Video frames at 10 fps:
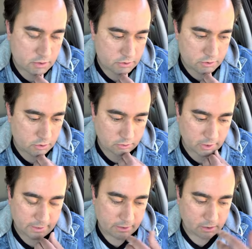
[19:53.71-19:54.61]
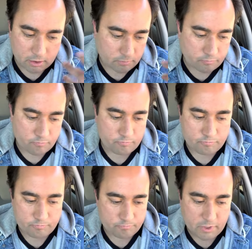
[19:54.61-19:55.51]
You know, like,
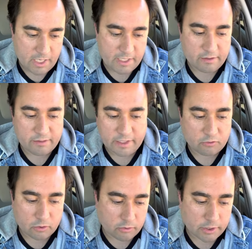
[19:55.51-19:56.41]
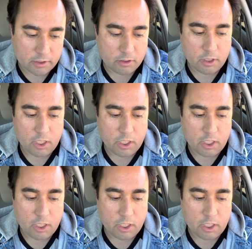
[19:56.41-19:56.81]
anything growing,